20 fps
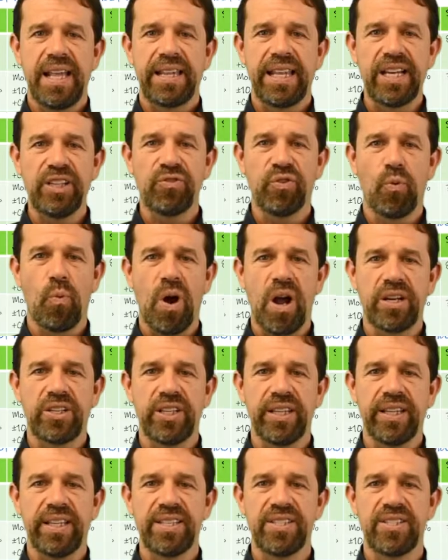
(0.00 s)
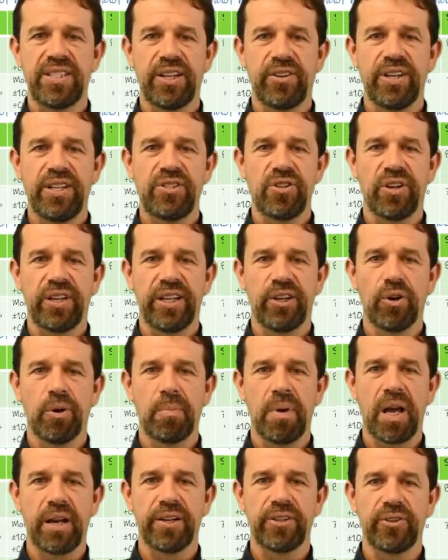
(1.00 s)
Thanks for watching this series on HeRO
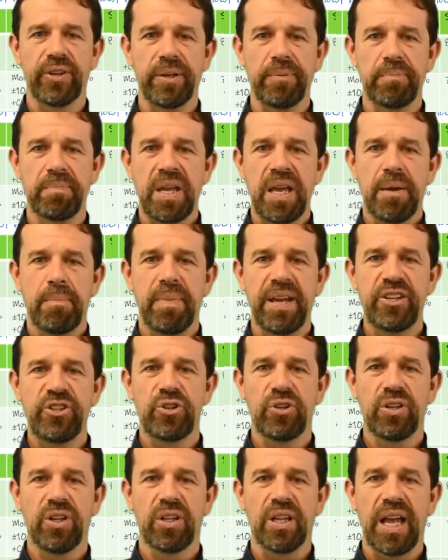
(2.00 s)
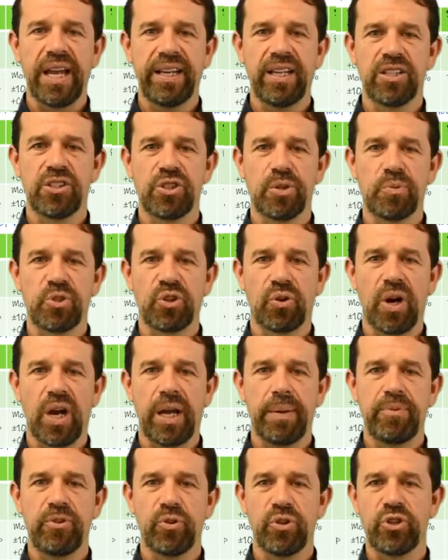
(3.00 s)
monitoring. Make sure to like and
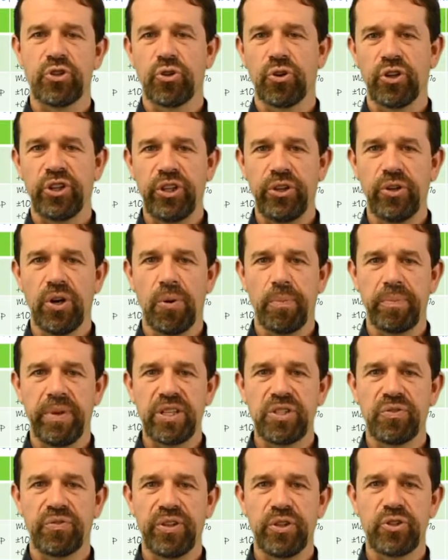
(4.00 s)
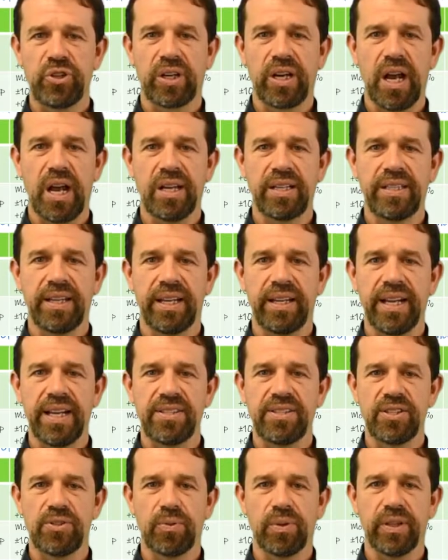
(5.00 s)
subscribe to ensure you don't miss future content as
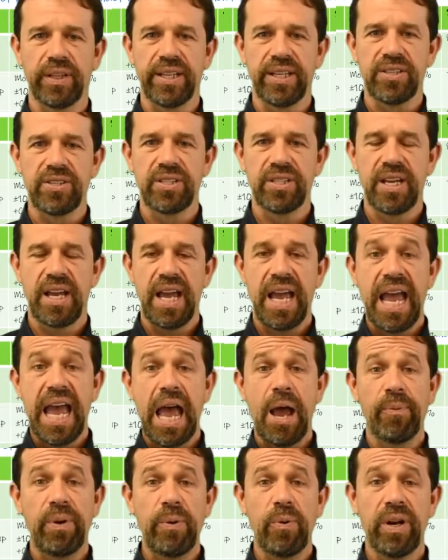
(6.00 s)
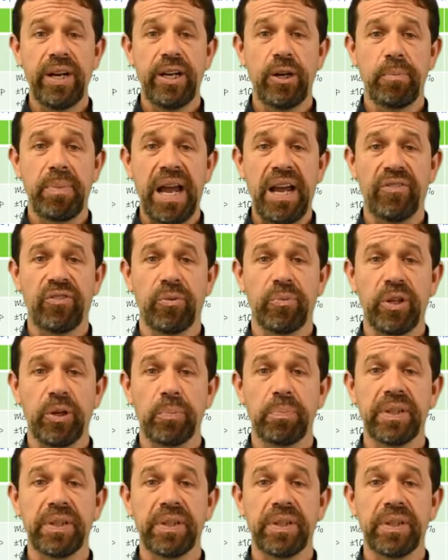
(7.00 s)
it's released. And we want to hear back from you.